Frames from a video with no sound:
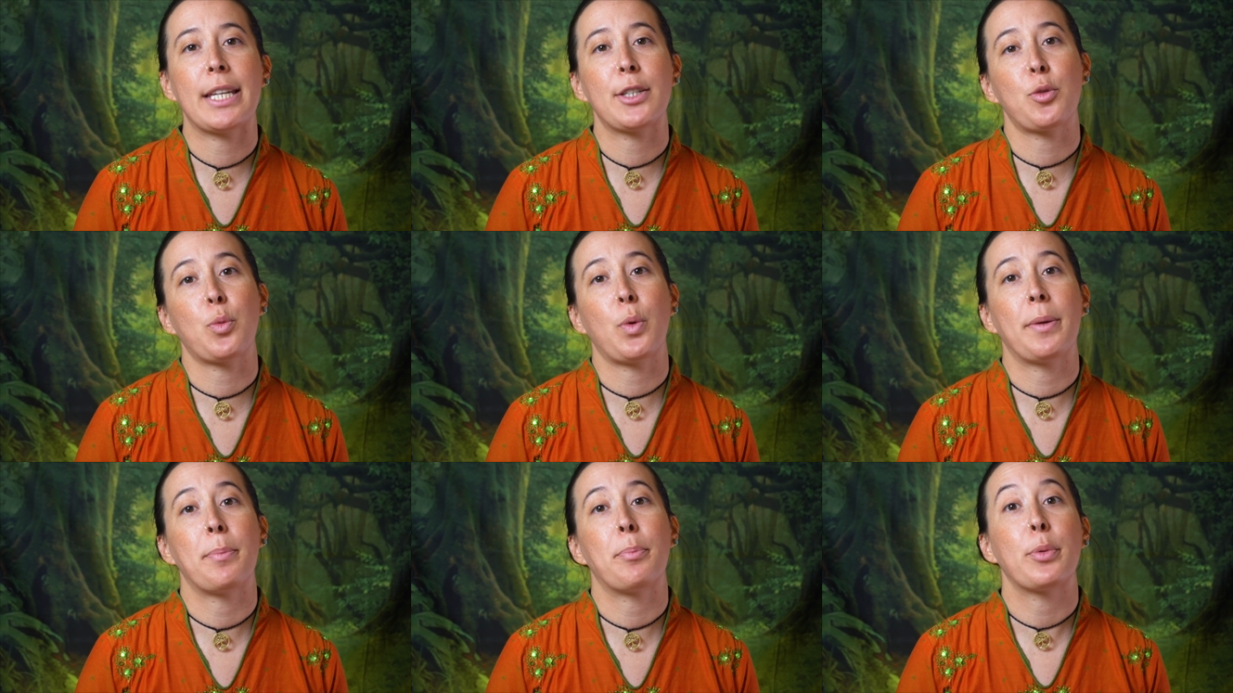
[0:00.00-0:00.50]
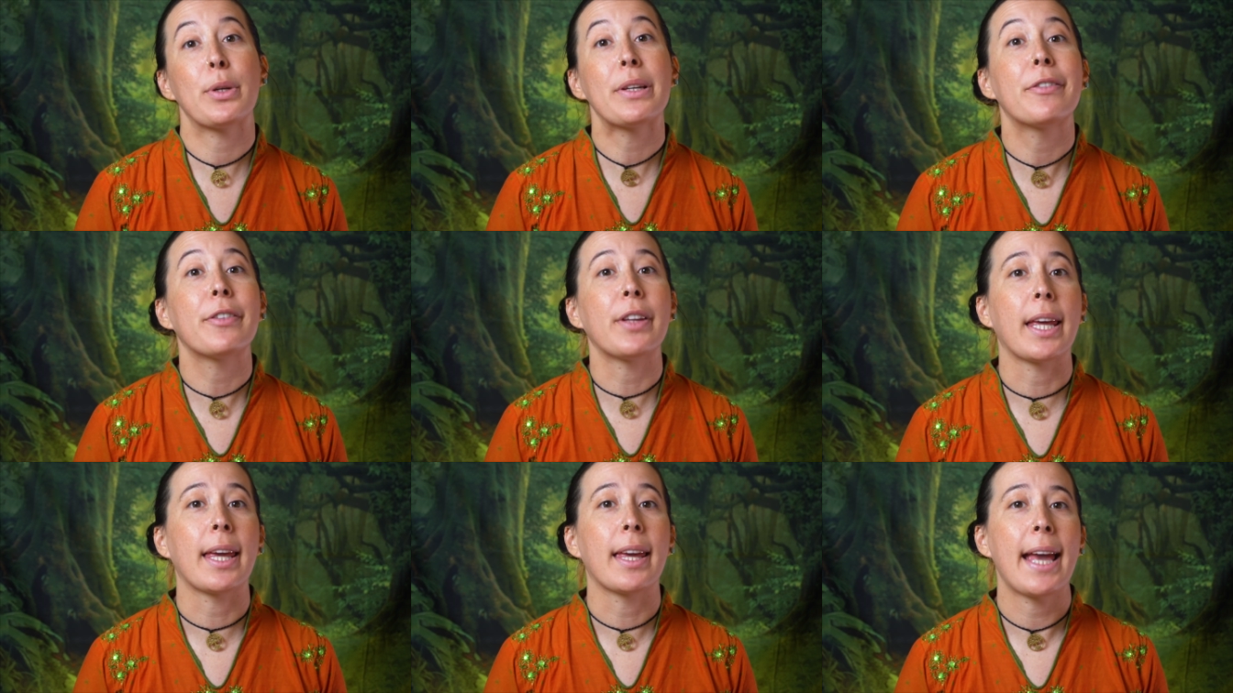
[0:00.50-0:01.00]
each one
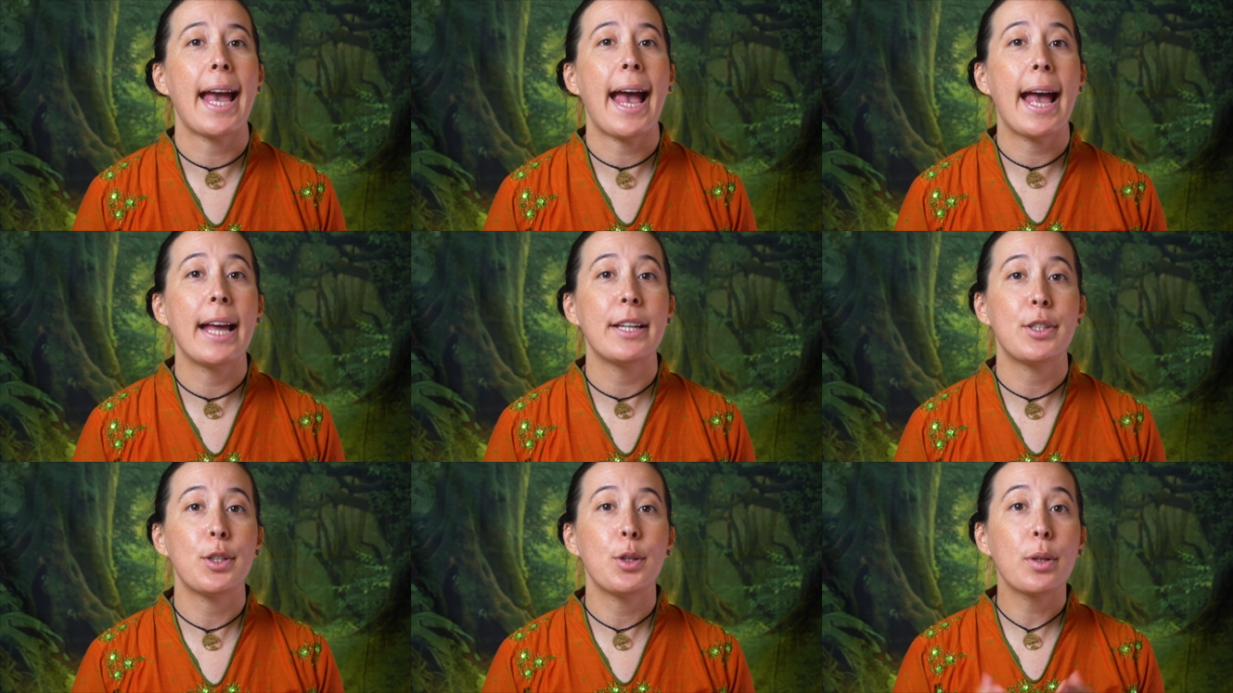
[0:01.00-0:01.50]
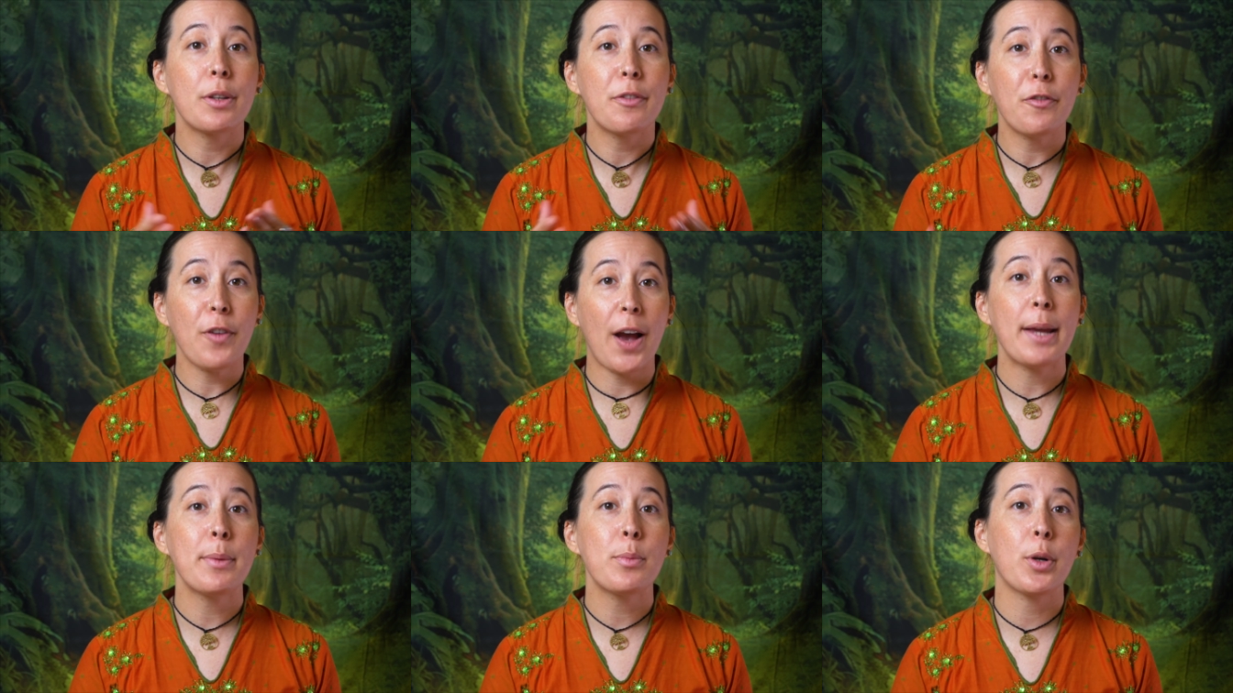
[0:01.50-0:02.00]
briefly, and you can
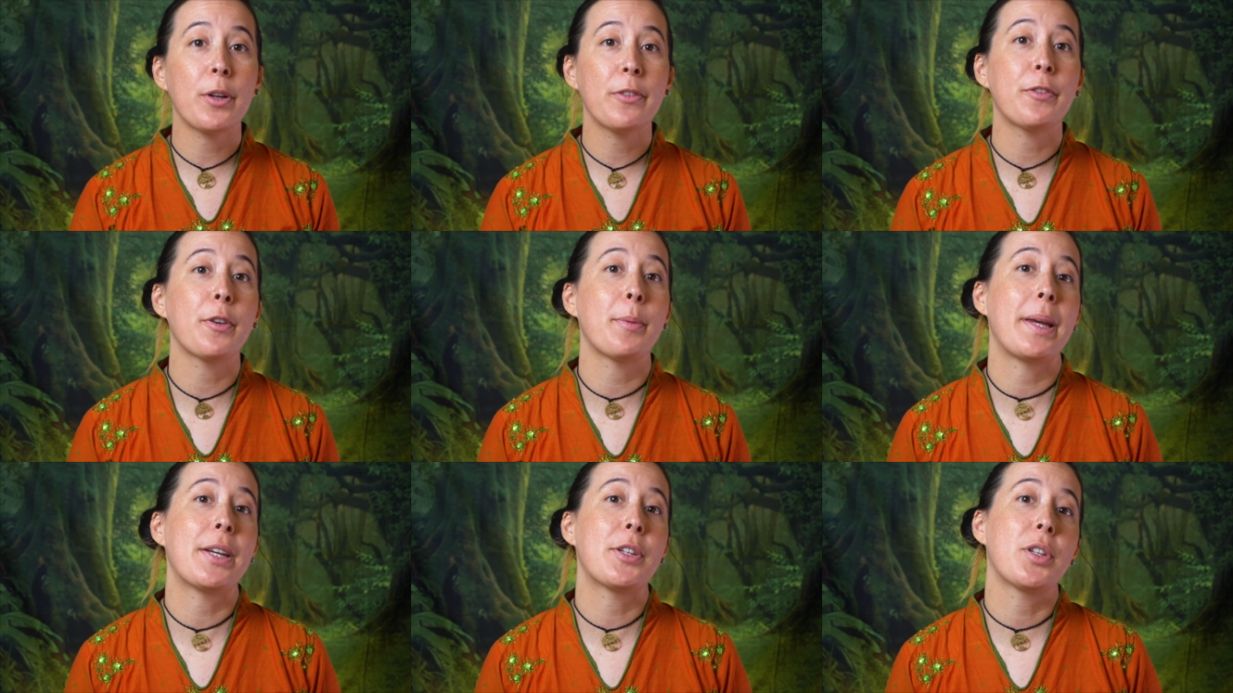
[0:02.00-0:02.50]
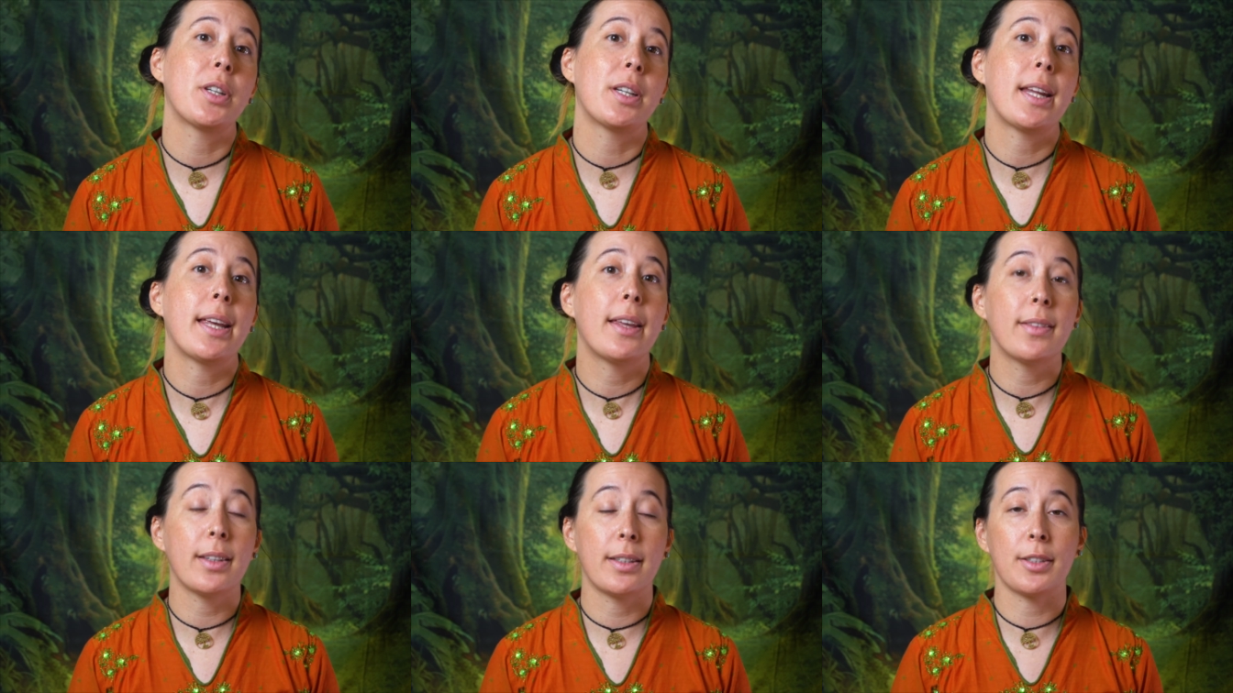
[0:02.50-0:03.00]
find more information
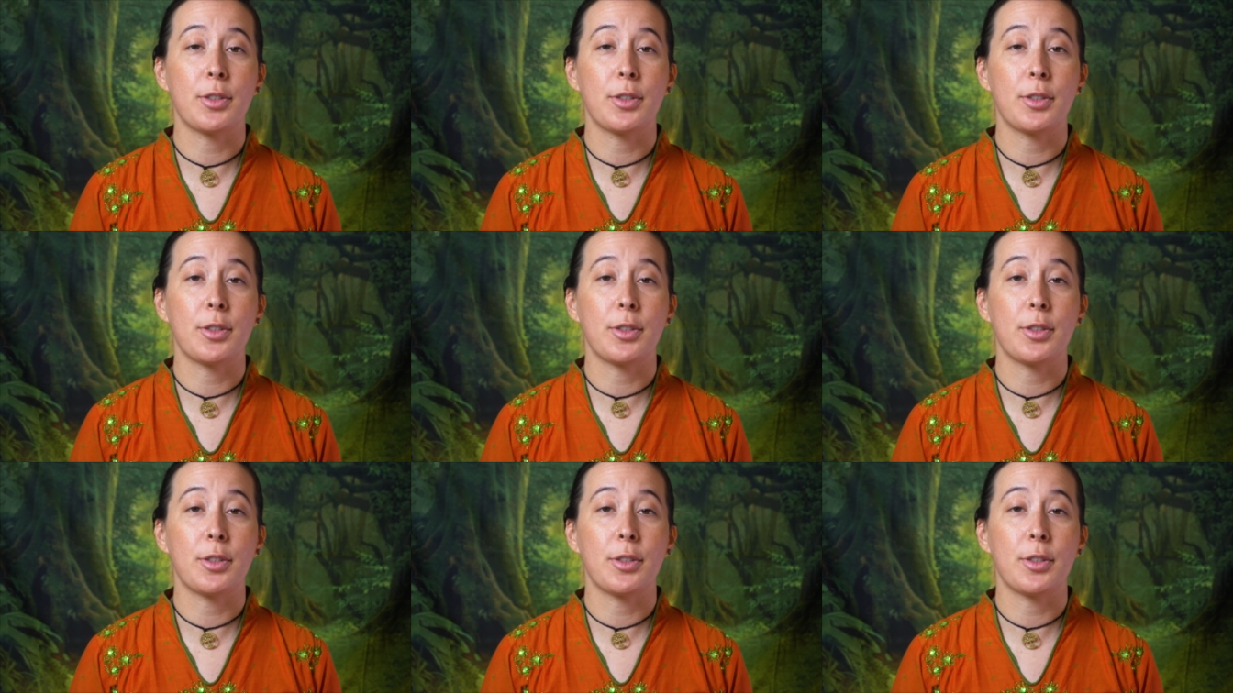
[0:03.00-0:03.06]
in the